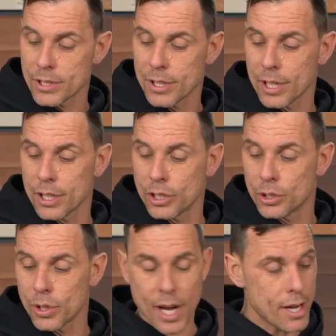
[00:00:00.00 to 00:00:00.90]
It's not going to
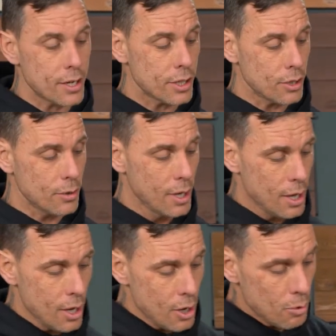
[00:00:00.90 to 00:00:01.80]
dry on you
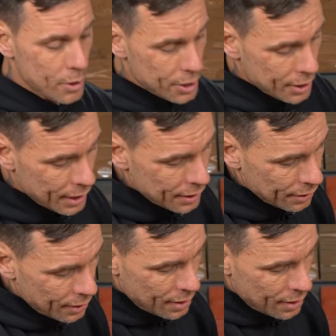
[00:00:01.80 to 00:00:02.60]
while you're getting